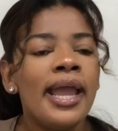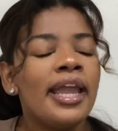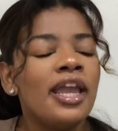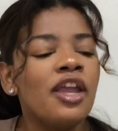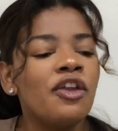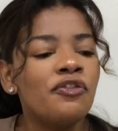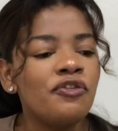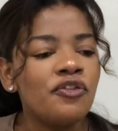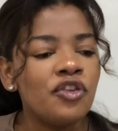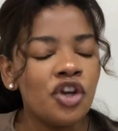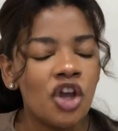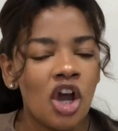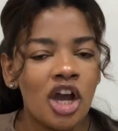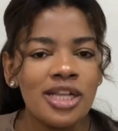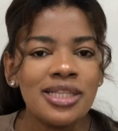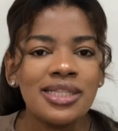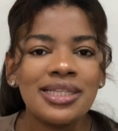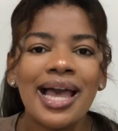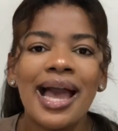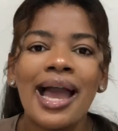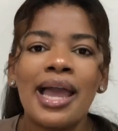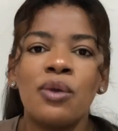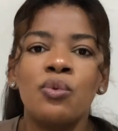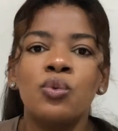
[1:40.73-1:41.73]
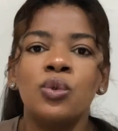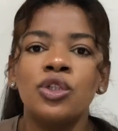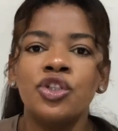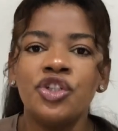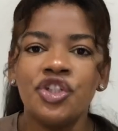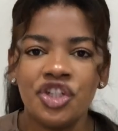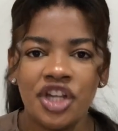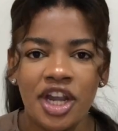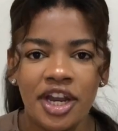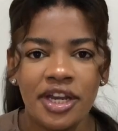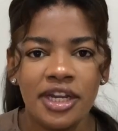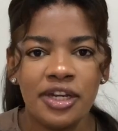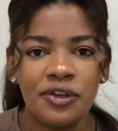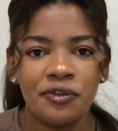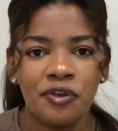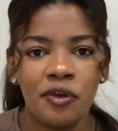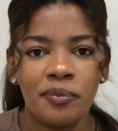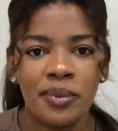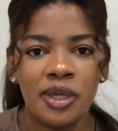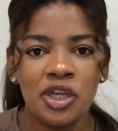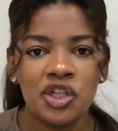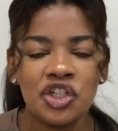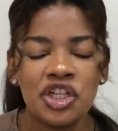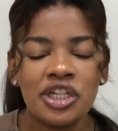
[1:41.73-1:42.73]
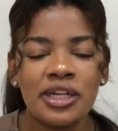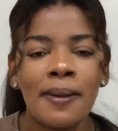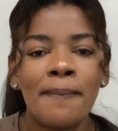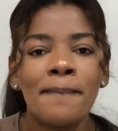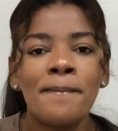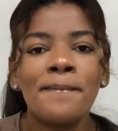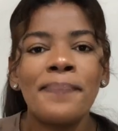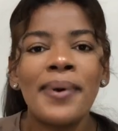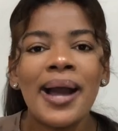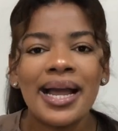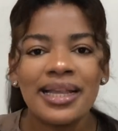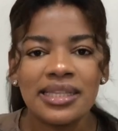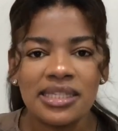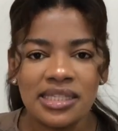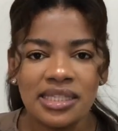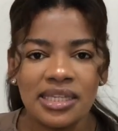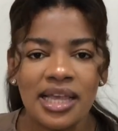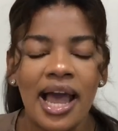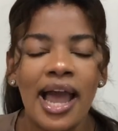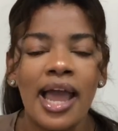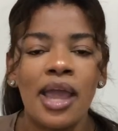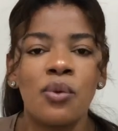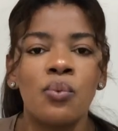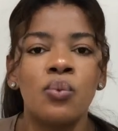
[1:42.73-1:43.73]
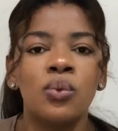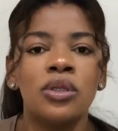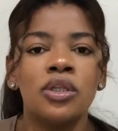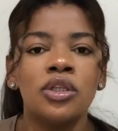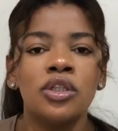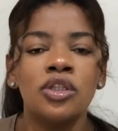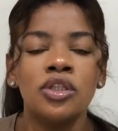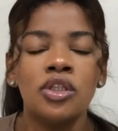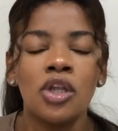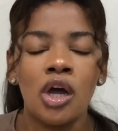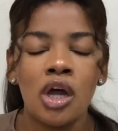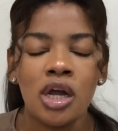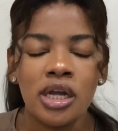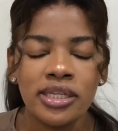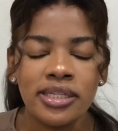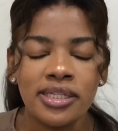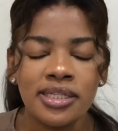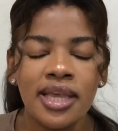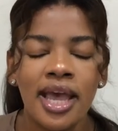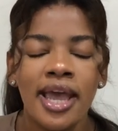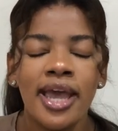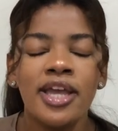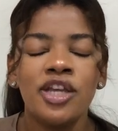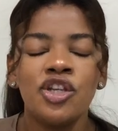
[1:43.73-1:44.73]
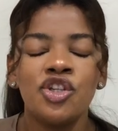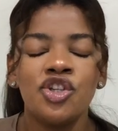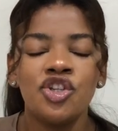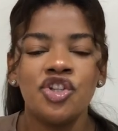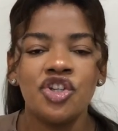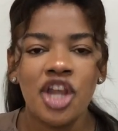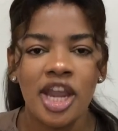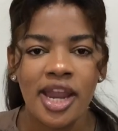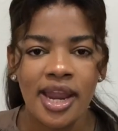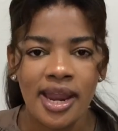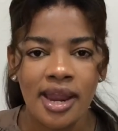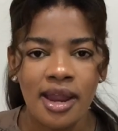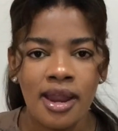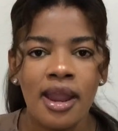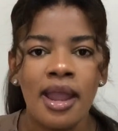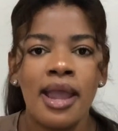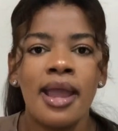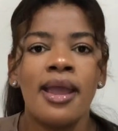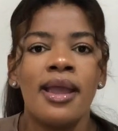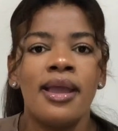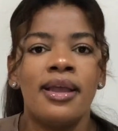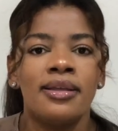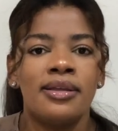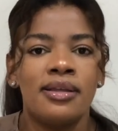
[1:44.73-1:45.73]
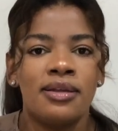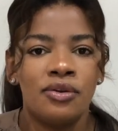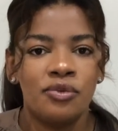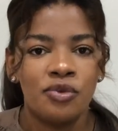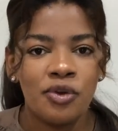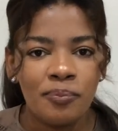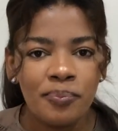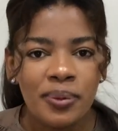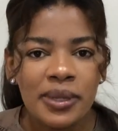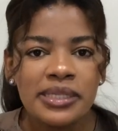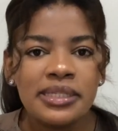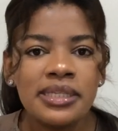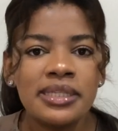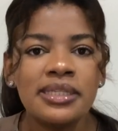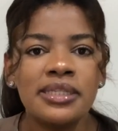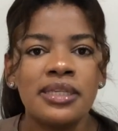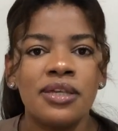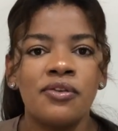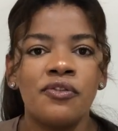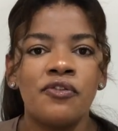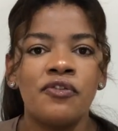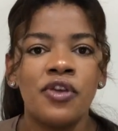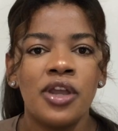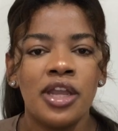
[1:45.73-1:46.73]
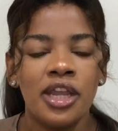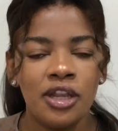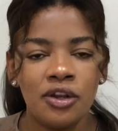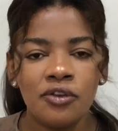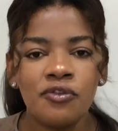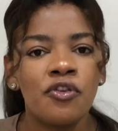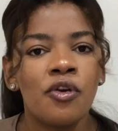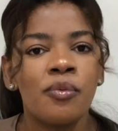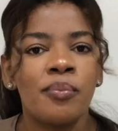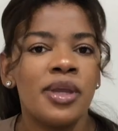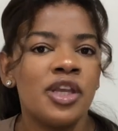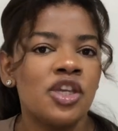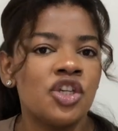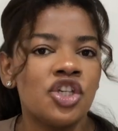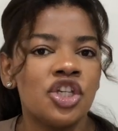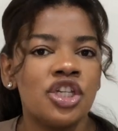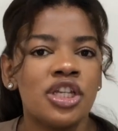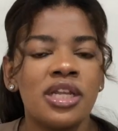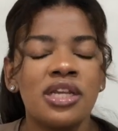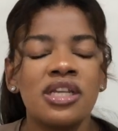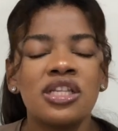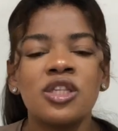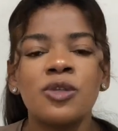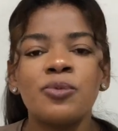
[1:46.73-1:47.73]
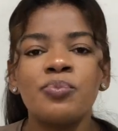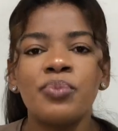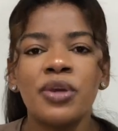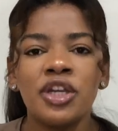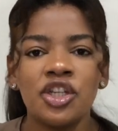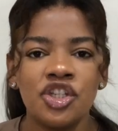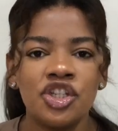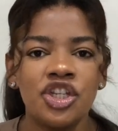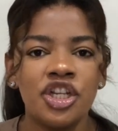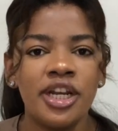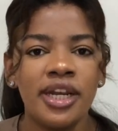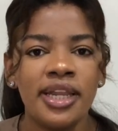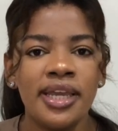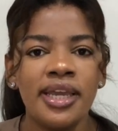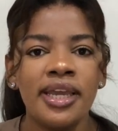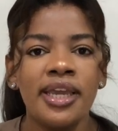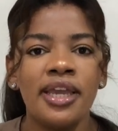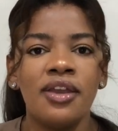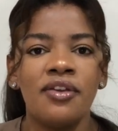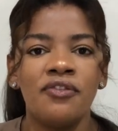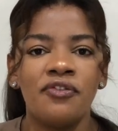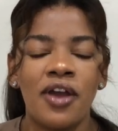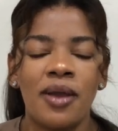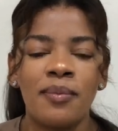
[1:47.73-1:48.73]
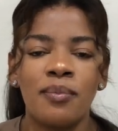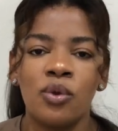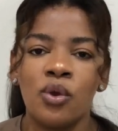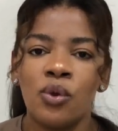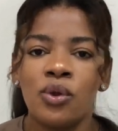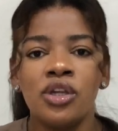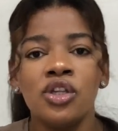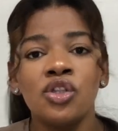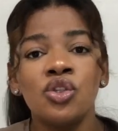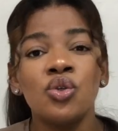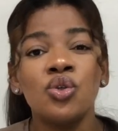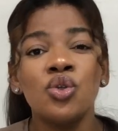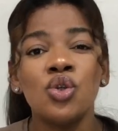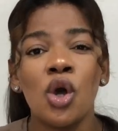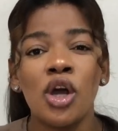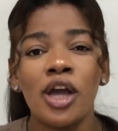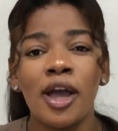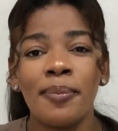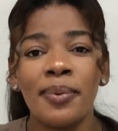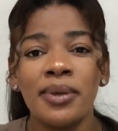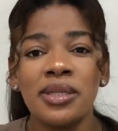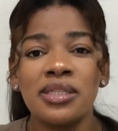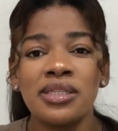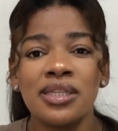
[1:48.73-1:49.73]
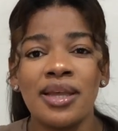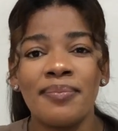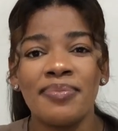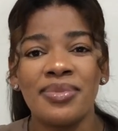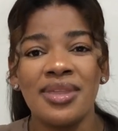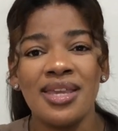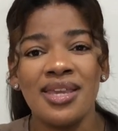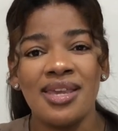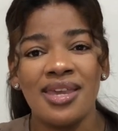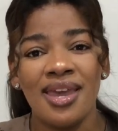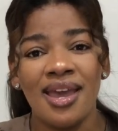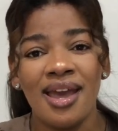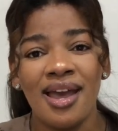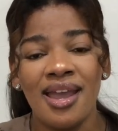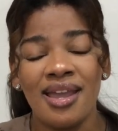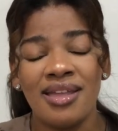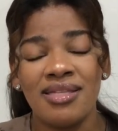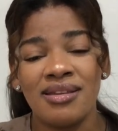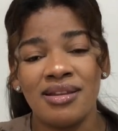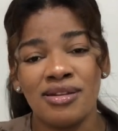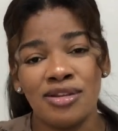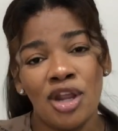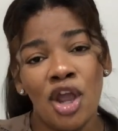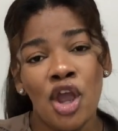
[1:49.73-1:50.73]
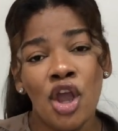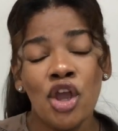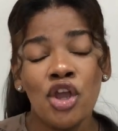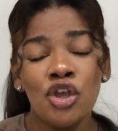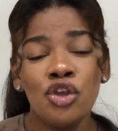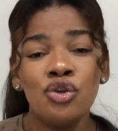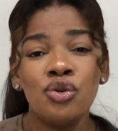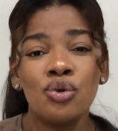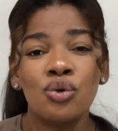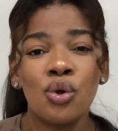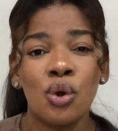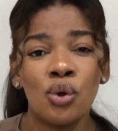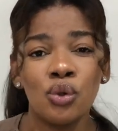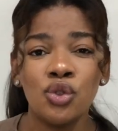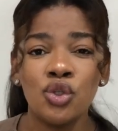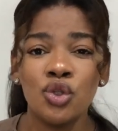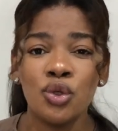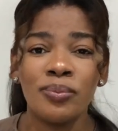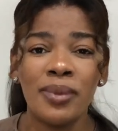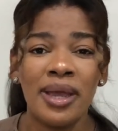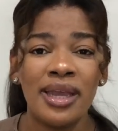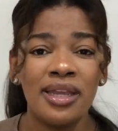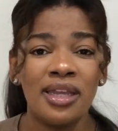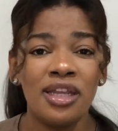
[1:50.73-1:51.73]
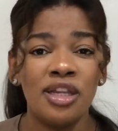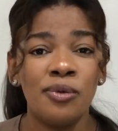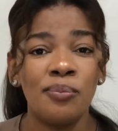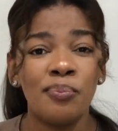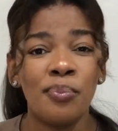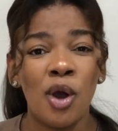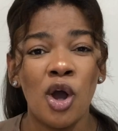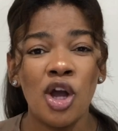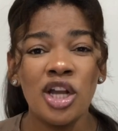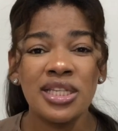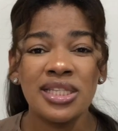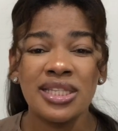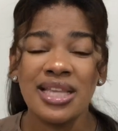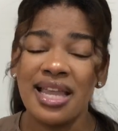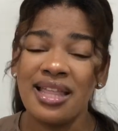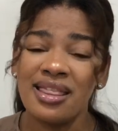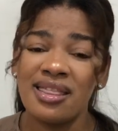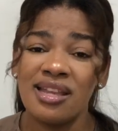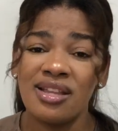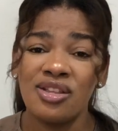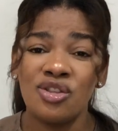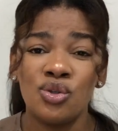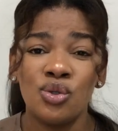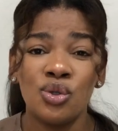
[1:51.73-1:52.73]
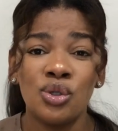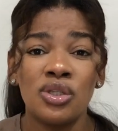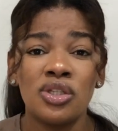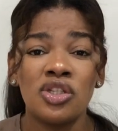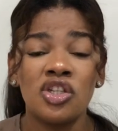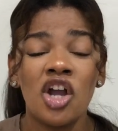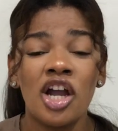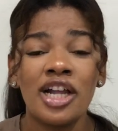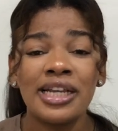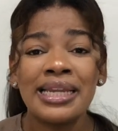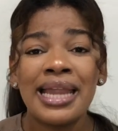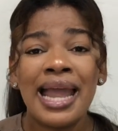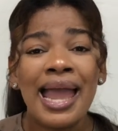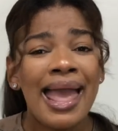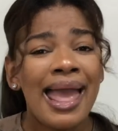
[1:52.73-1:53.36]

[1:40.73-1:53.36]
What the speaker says: If not, I will share information, but I will not share repetitive information, especially if I'm going to talk about something here and then you go to my inbox and then you start